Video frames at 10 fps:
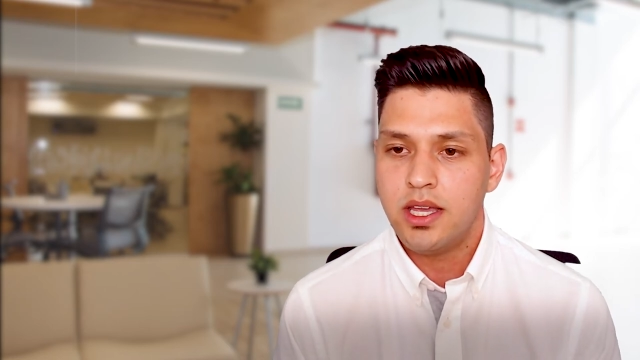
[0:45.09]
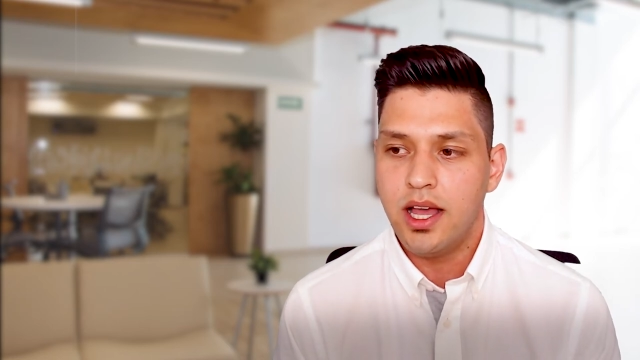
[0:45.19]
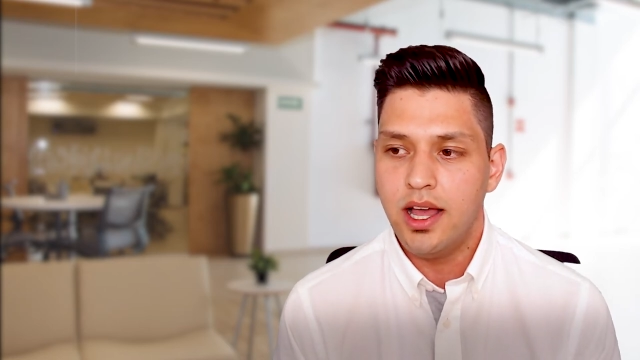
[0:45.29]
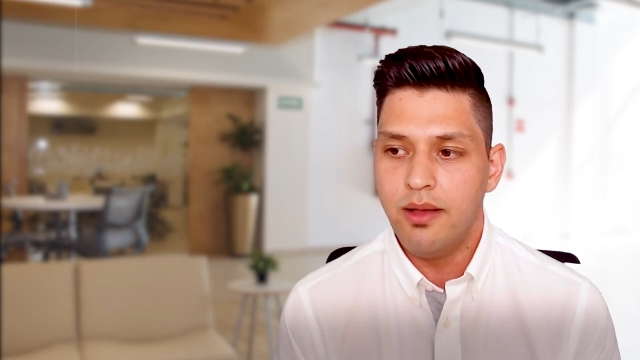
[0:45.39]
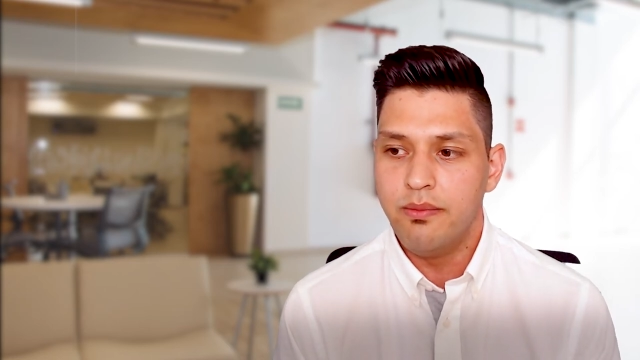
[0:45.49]

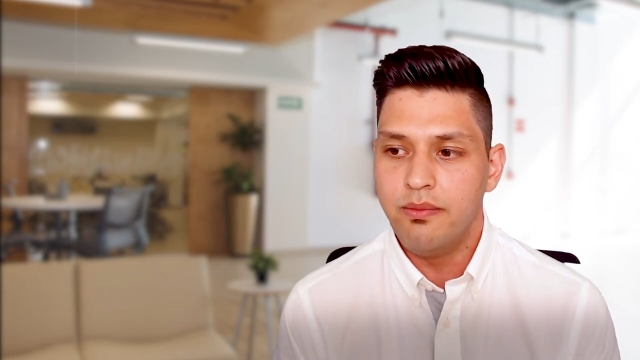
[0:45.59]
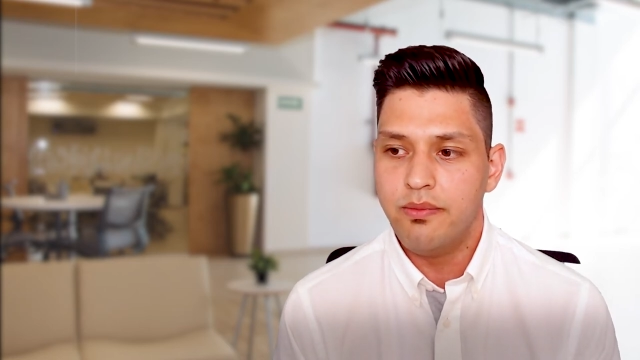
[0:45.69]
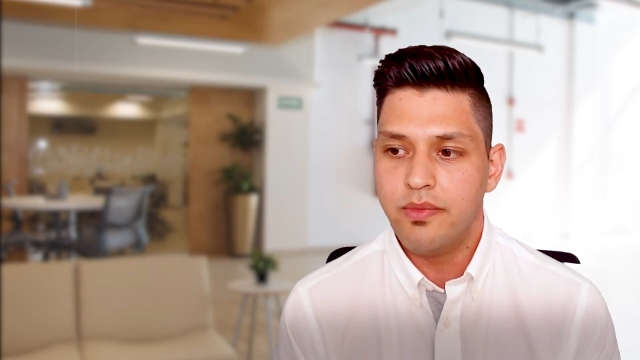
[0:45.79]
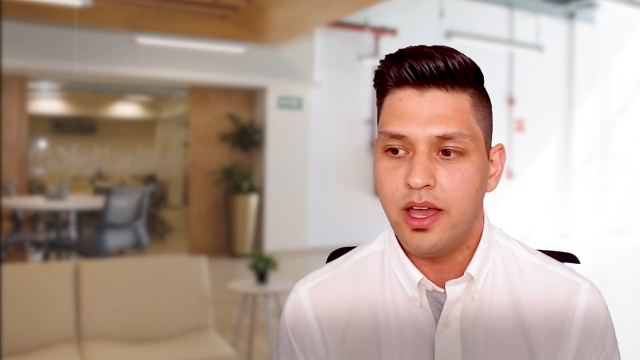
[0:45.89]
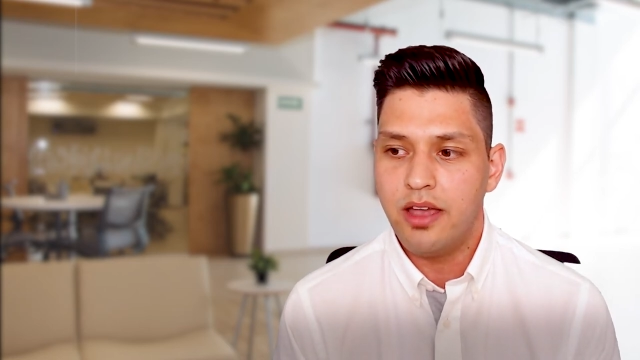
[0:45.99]

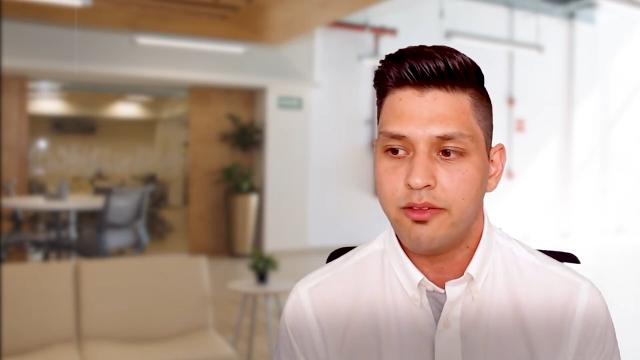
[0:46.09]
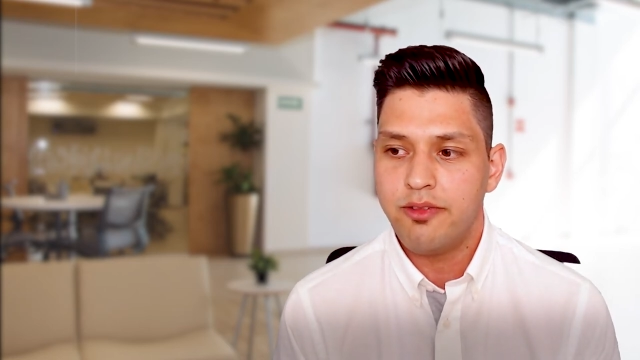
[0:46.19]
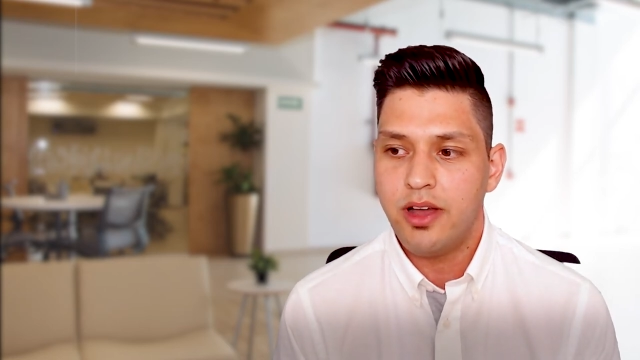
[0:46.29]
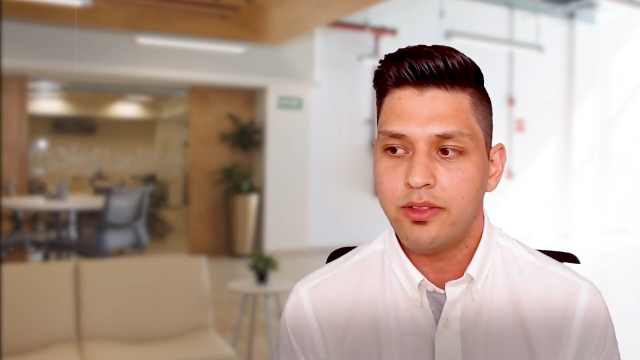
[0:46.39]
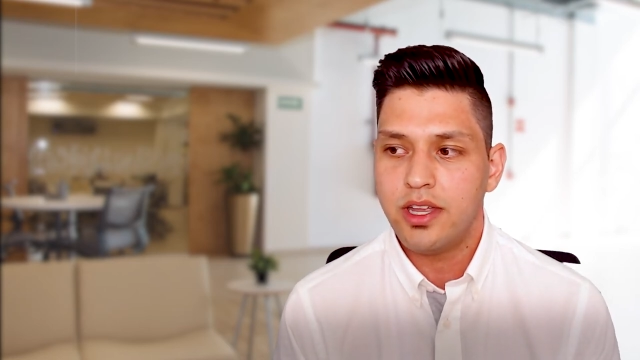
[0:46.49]
I
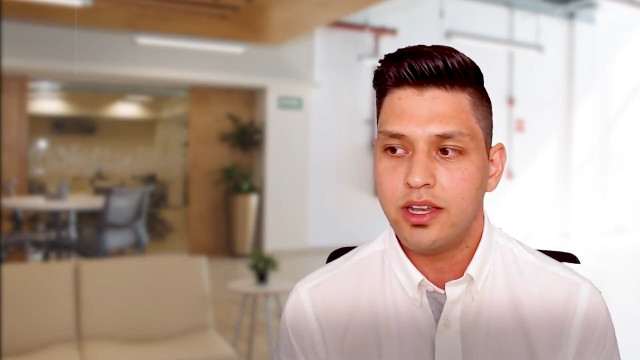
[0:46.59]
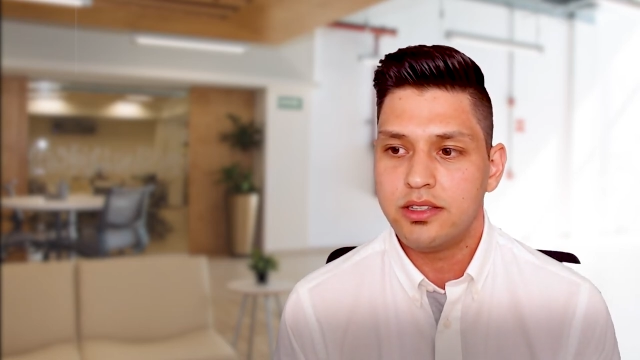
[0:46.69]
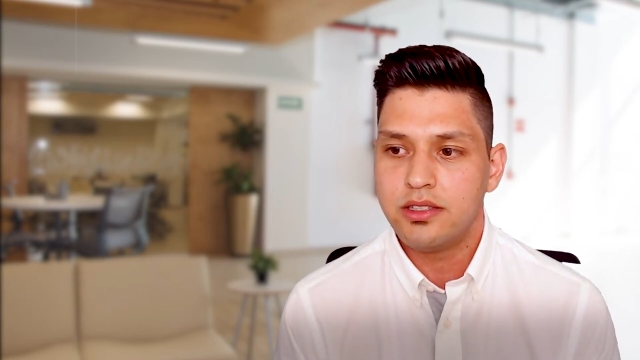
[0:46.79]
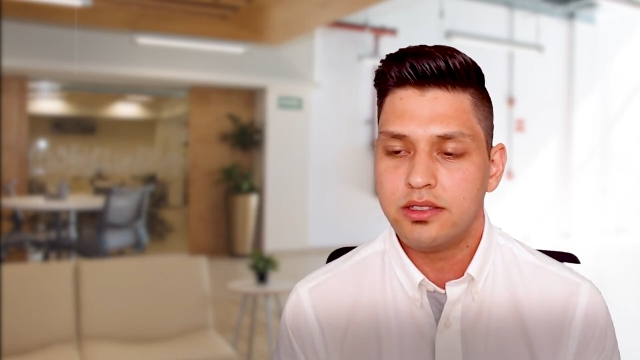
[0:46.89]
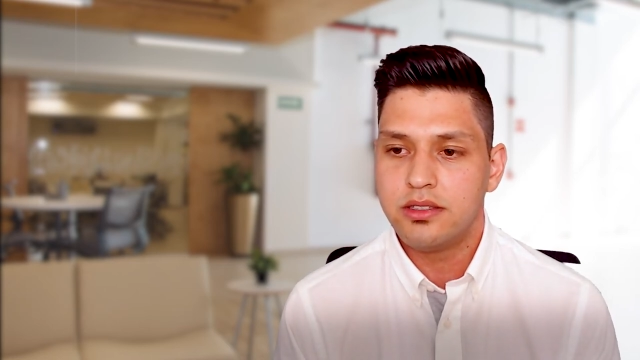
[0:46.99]
found that
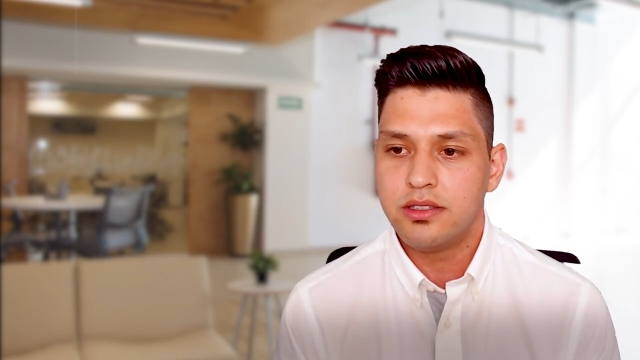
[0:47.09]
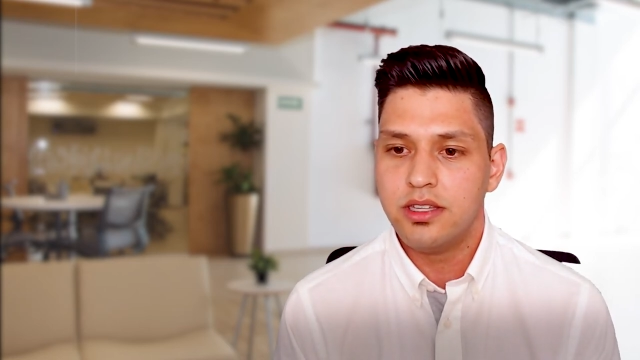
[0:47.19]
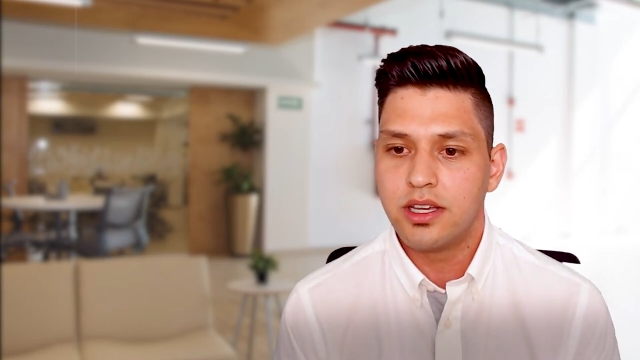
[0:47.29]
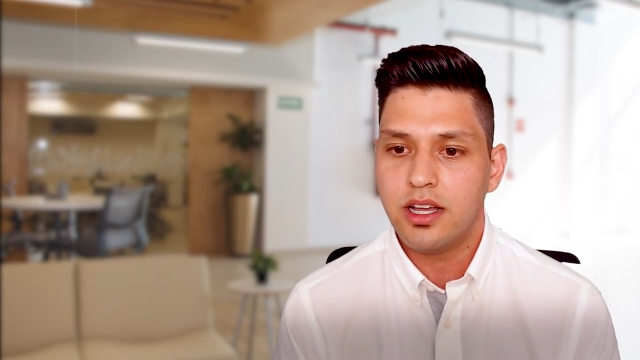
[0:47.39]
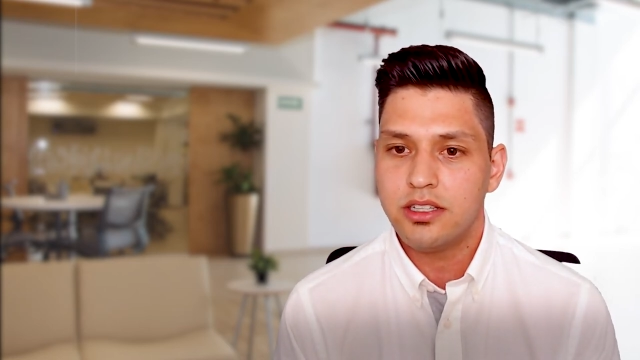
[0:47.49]

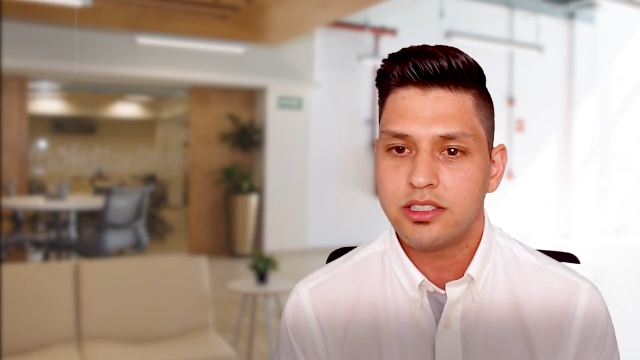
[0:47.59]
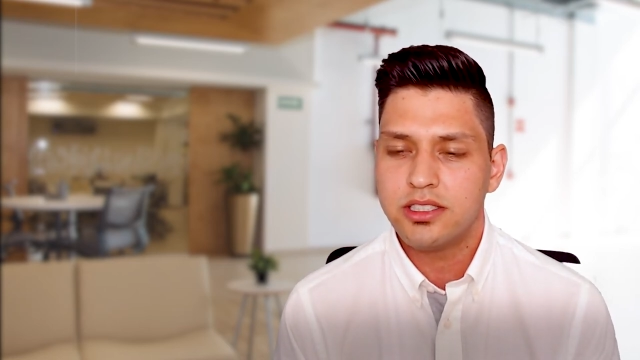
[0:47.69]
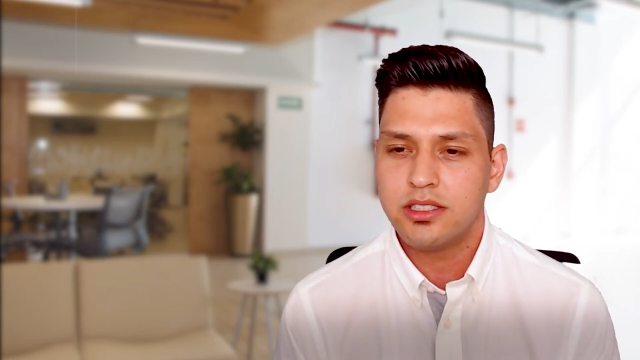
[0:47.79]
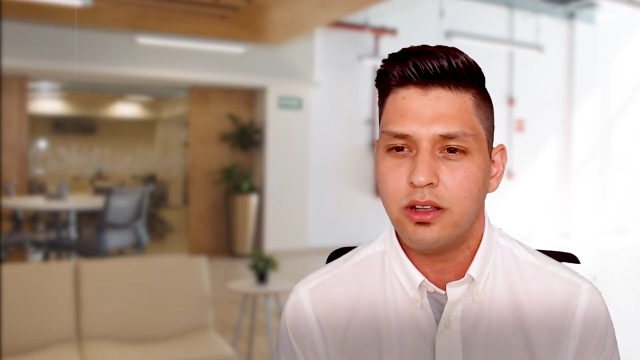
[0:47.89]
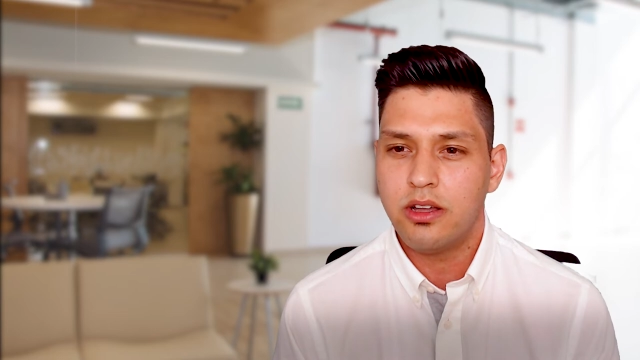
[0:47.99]
the culture
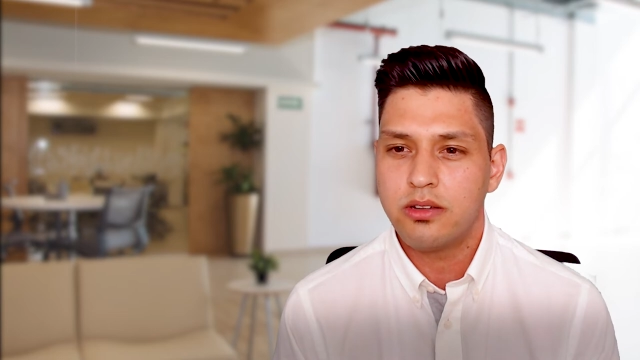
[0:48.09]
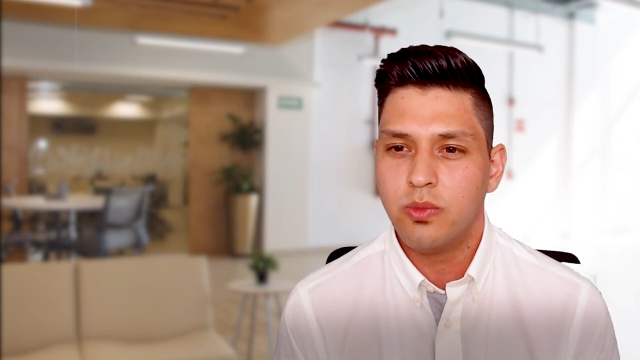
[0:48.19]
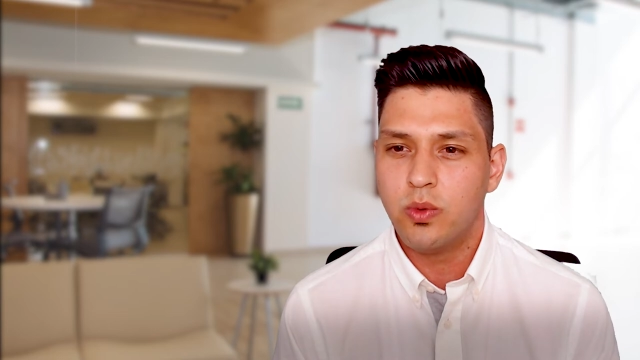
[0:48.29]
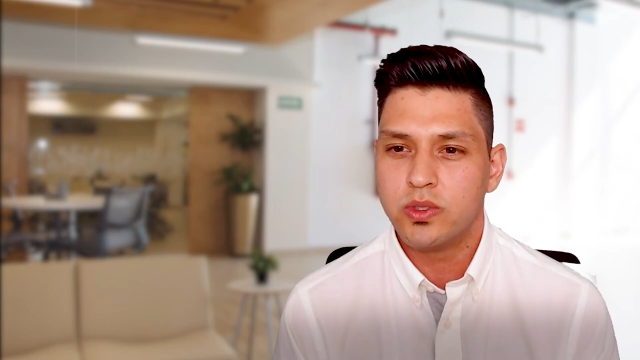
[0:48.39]
is a lot more